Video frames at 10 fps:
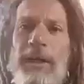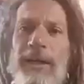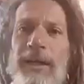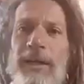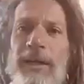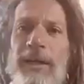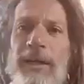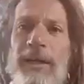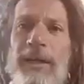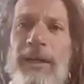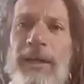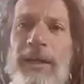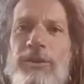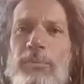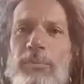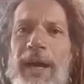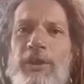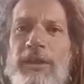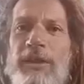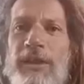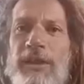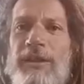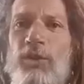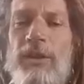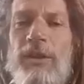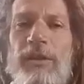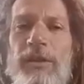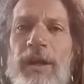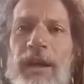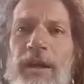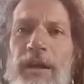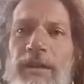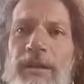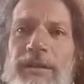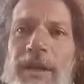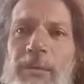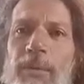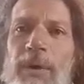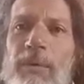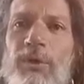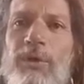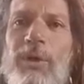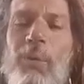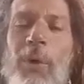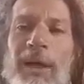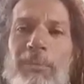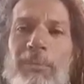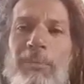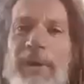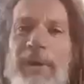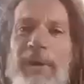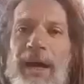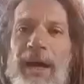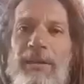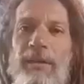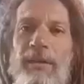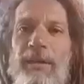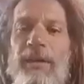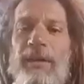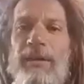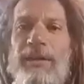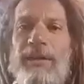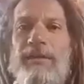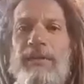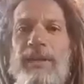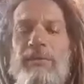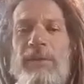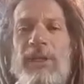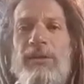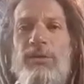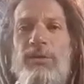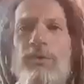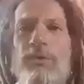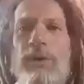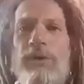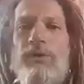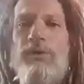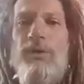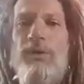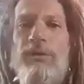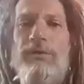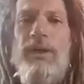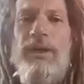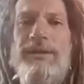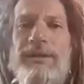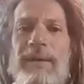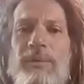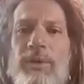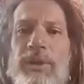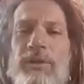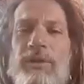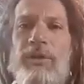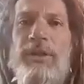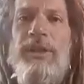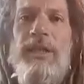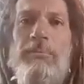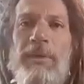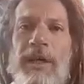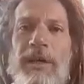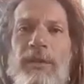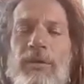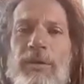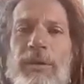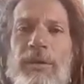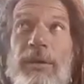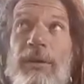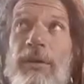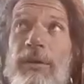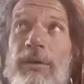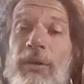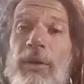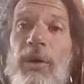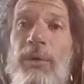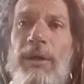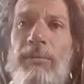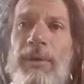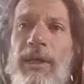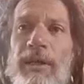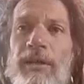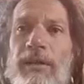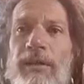That increases your passion and etc. This time we'll do the water path, and that's meant to sort of tap you into your yi mind, or your knowing mind.